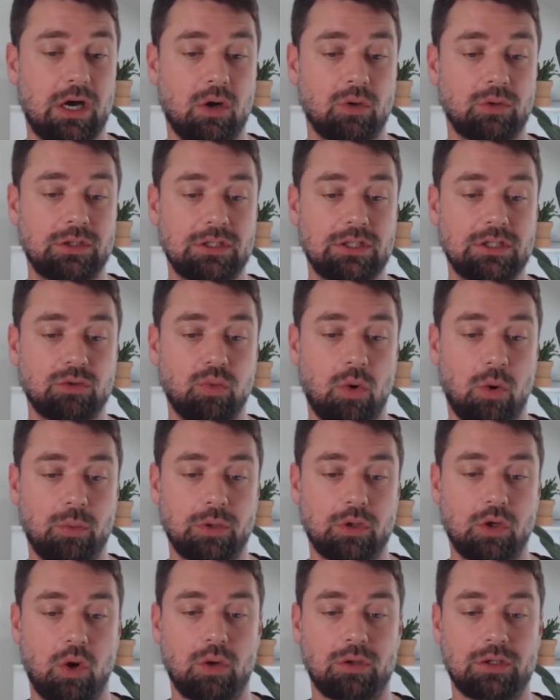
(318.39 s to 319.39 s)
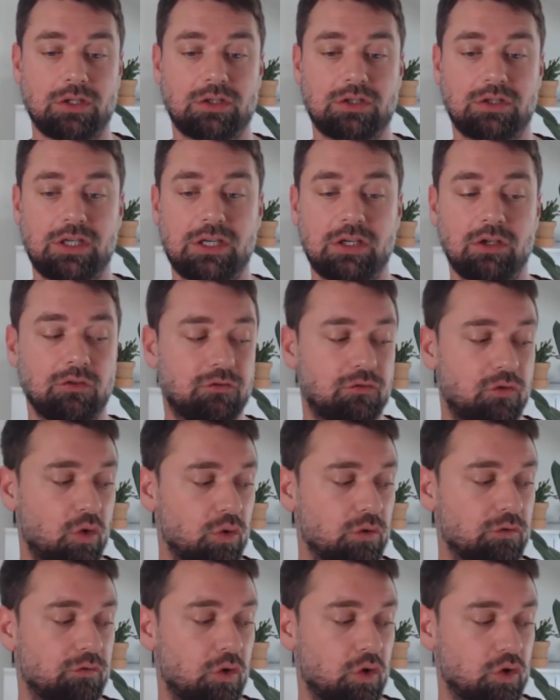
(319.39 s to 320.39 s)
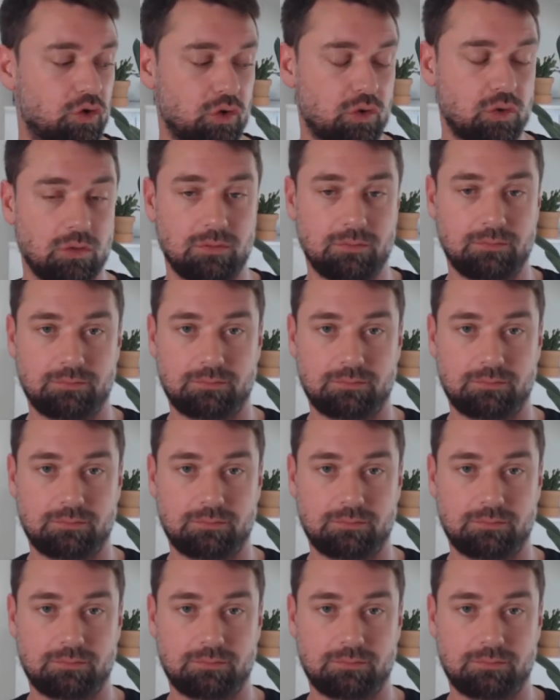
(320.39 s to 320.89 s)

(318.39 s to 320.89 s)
this is what we call the single fold vertical.